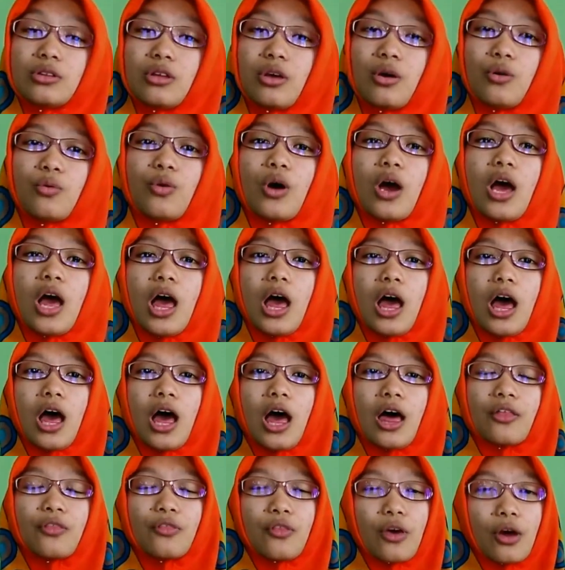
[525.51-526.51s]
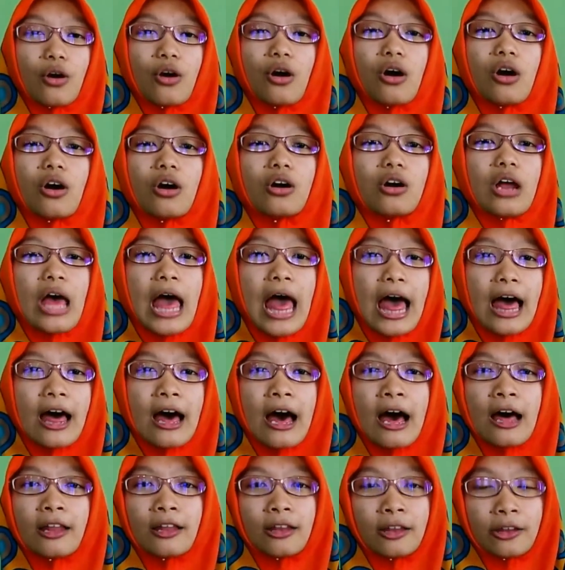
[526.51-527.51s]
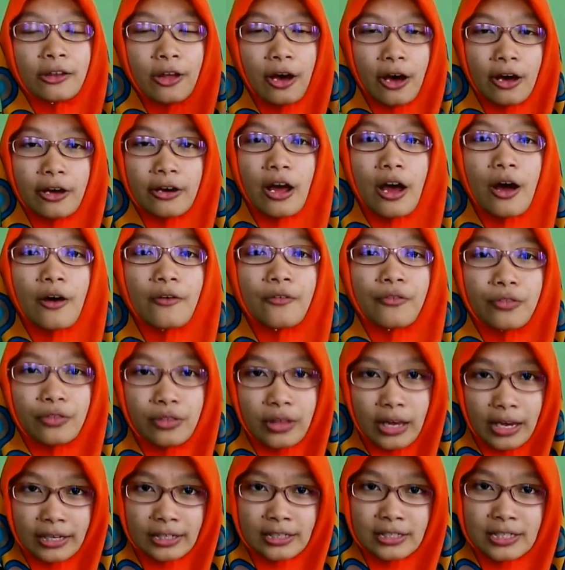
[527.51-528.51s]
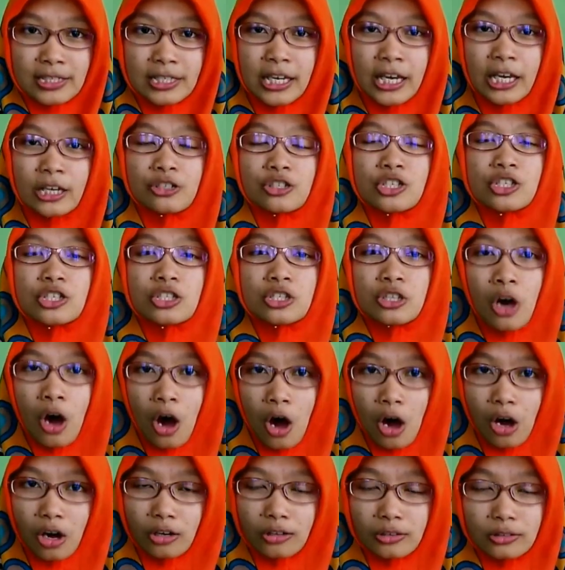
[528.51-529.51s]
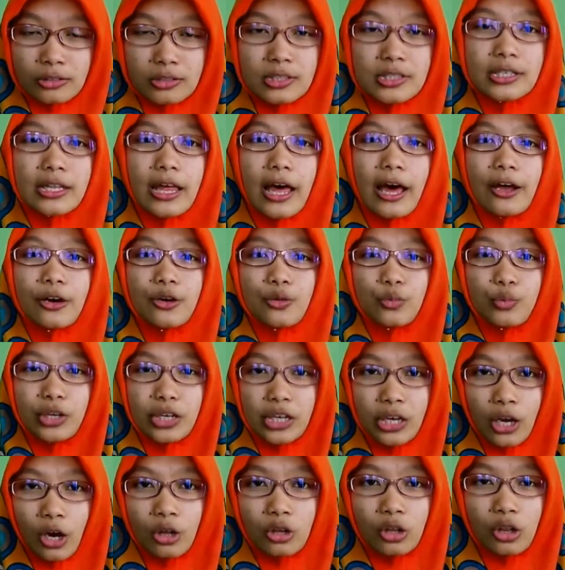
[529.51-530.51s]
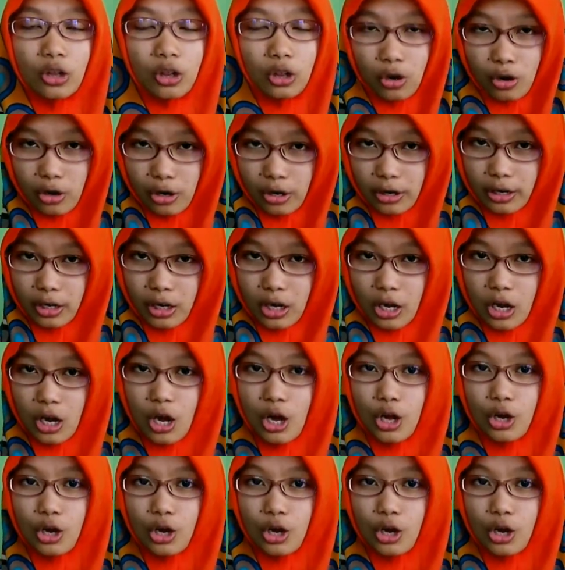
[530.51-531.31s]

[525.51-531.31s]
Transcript: So there are a lot of things in songs that we can learn,